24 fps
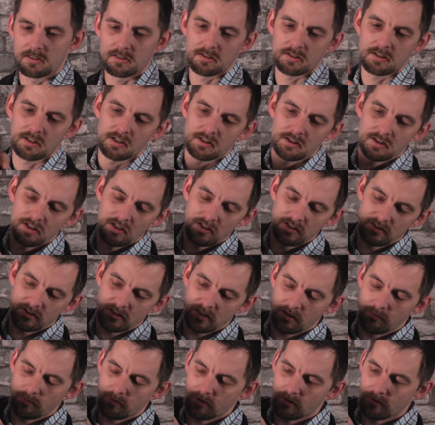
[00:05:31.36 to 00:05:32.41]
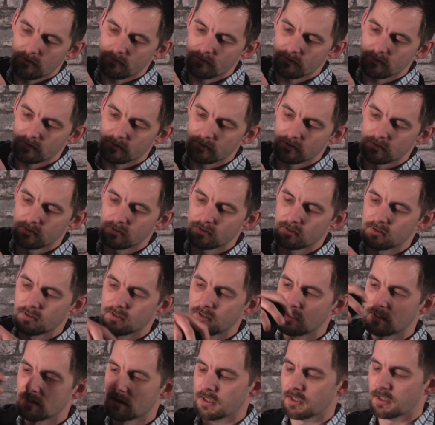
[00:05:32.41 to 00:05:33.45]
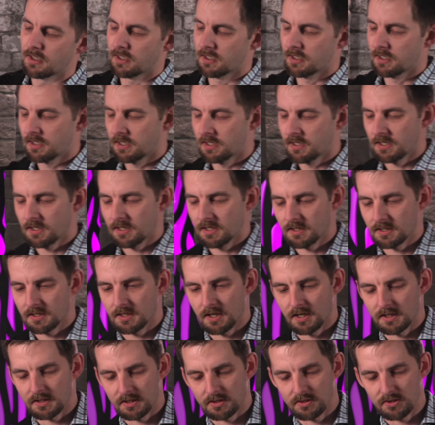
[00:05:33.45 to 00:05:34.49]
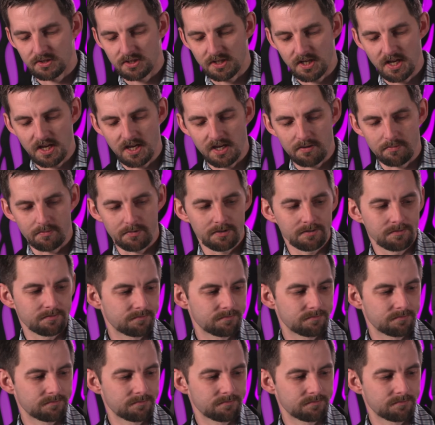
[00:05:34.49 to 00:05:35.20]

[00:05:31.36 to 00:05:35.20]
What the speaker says: Take the lens cap off and kind of just aim.